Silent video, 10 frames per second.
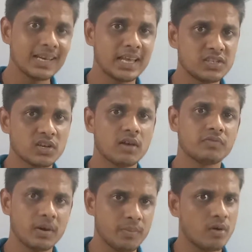nature of
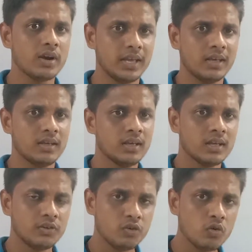the body,
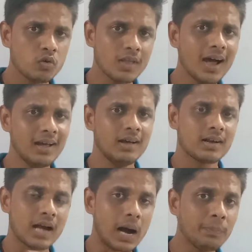due to the
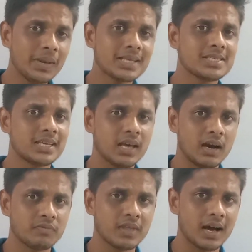complexity
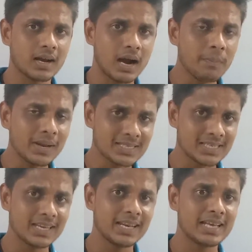
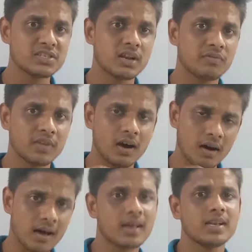nature of the
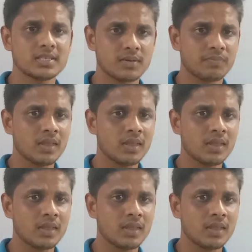organism.